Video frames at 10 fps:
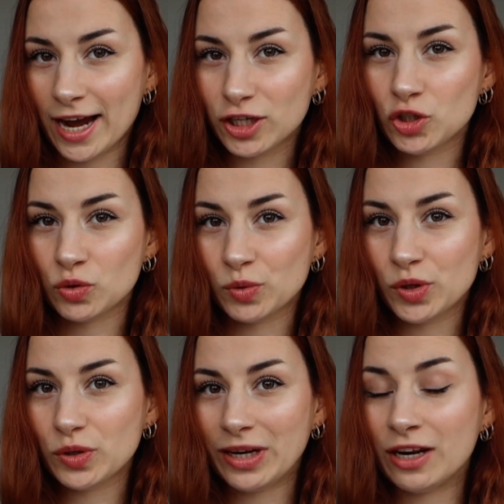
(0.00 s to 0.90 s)

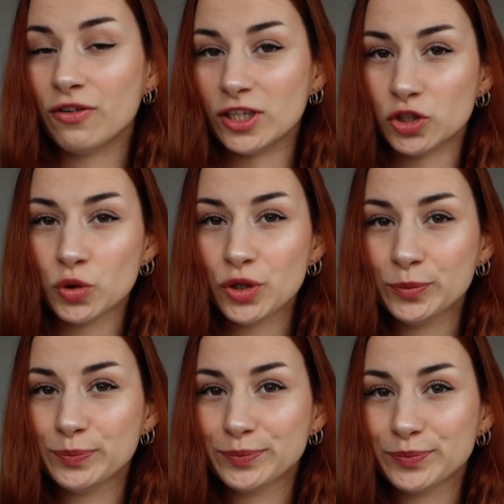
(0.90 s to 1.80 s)
actual individual
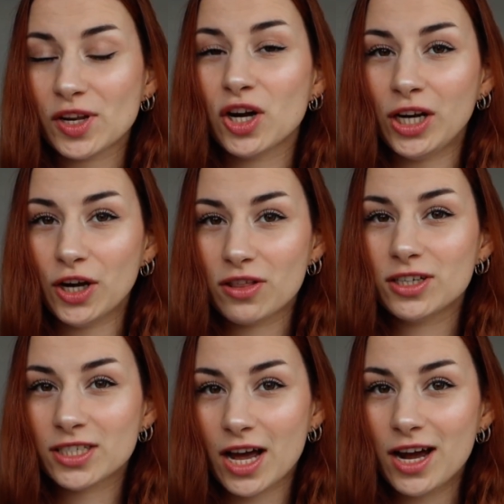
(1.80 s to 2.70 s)
on the
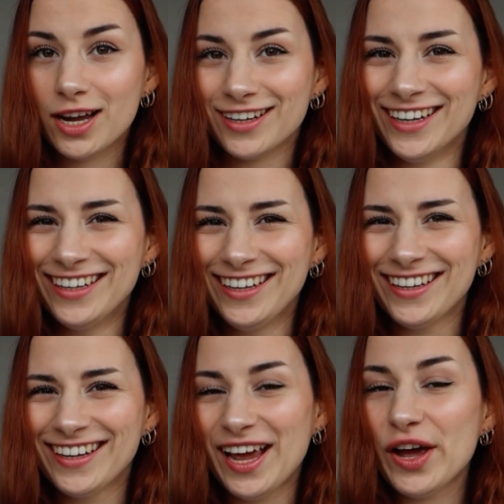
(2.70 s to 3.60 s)
other side
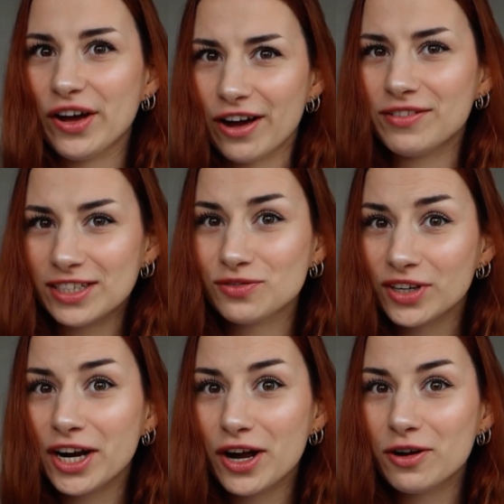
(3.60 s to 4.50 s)
of this
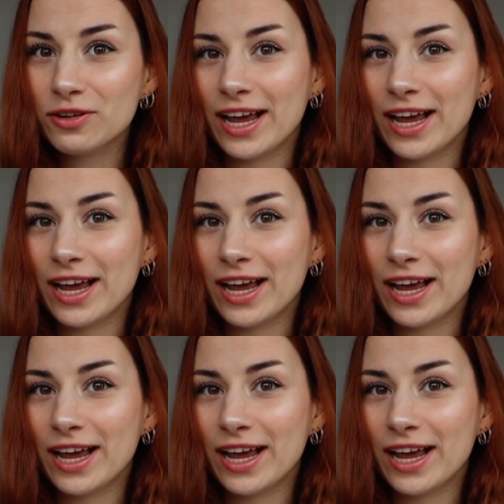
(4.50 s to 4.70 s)
video.